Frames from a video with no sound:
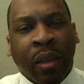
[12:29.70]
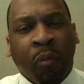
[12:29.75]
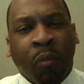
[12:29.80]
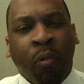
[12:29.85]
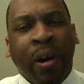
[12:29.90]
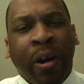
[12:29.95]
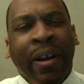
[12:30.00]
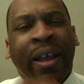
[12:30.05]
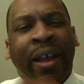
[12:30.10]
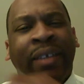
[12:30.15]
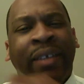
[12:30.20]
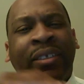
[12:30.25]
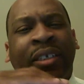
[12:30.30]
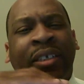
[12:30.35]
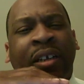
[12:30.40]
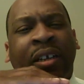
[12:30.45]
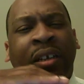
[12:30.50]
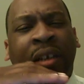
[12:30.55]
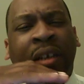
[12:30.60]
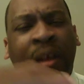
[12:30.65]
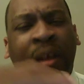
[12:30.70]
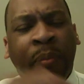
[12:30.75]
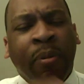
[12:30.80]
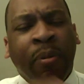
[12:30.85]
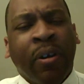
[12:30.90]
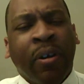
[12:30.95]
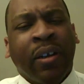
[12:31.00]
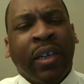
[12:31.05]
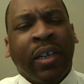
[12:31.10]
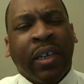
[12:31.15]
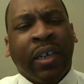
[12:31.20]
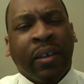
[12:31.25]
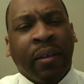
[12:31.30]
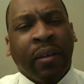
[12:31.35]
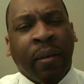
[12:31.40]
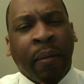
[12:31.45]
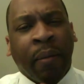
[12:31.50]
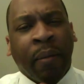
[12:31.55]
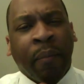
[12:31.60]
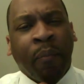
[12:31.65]
where they deliberately
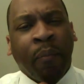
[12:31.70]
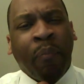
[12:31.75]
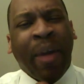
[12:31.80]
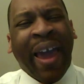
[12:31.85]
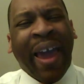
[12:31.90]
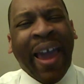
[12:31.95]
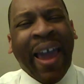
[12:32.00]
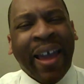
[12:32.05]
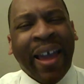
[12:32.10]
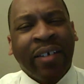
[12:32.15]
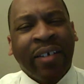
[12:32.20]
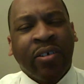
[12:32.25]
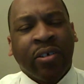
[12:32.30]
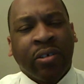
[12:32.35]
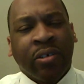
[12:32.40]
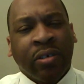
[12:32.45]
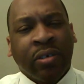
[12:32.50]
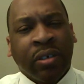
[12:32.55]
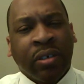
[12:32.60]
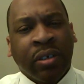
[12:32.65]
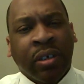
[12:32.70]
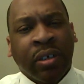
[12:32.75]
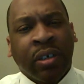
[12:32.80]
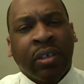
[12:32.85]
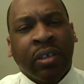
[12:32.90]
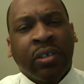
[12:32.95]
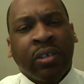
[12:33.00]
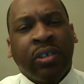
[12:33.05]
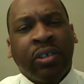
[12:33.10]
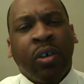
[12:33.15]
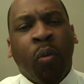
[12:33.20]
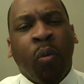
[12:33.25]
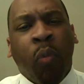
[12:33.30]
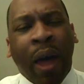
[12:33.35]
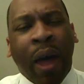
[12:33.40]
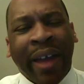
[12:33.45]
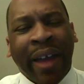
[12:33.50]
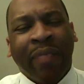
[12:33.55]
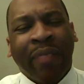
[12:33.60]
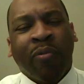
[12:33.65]
pandered to
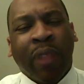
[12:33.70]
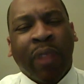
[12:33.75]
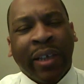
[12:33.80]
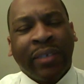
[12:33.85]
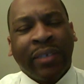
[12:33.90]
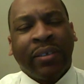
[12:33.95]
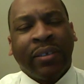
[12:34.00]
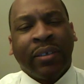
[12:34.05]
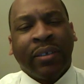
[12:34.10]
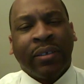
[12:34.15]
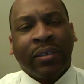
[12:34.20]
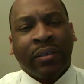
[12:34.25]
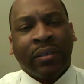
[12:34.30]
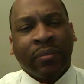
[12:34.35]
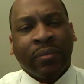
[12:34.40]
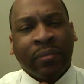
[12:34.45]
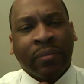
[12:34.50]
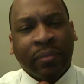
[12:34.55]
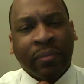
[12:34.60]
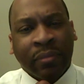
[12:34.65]
white races.